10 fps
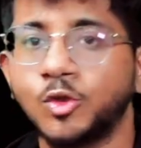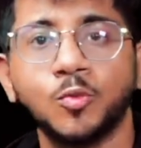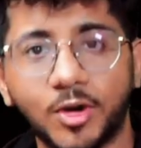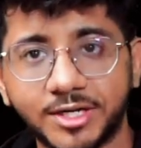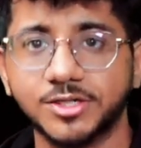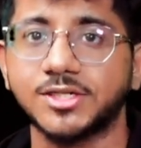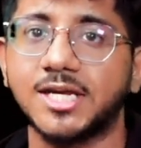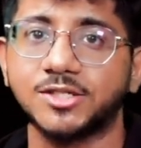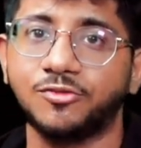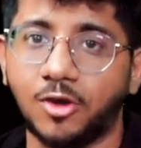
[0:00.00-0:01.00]
Two pointers
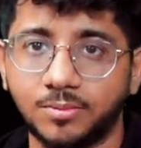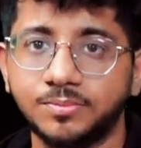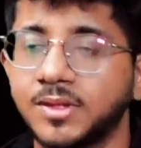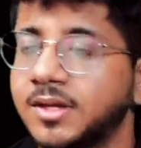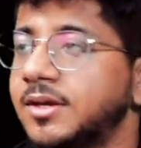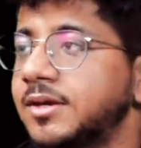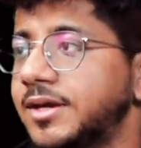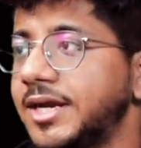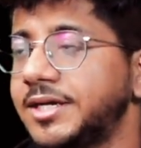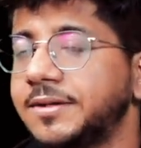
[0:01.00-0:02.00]
has a form,
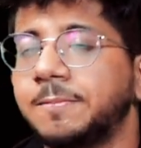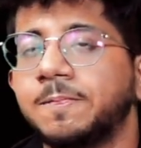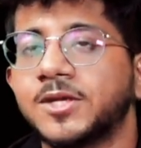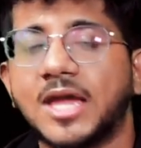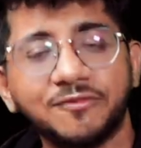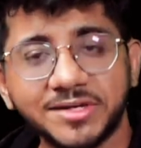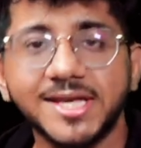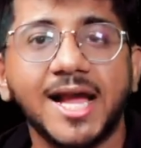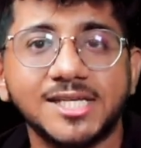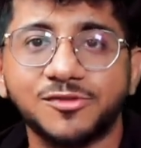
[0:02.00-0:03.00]
right? So
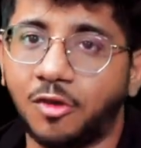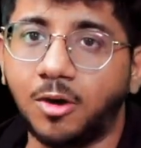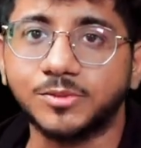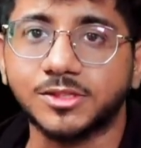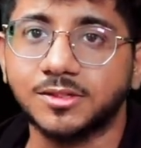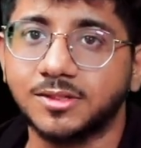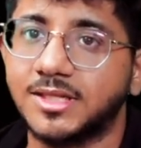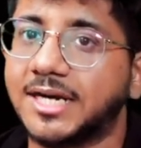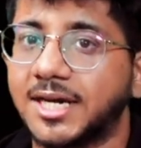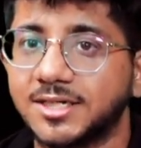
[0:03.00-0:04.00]
everything has forms
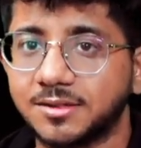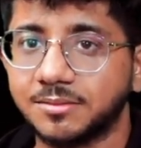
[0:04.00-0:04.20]
that have